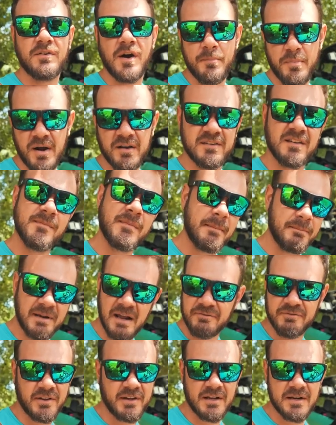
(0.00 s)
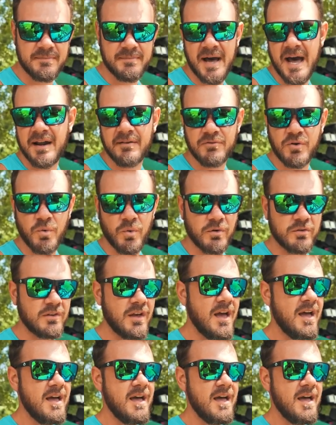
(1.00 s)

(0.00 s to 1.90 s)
If I break something, I'm definitely going to buy it, of course.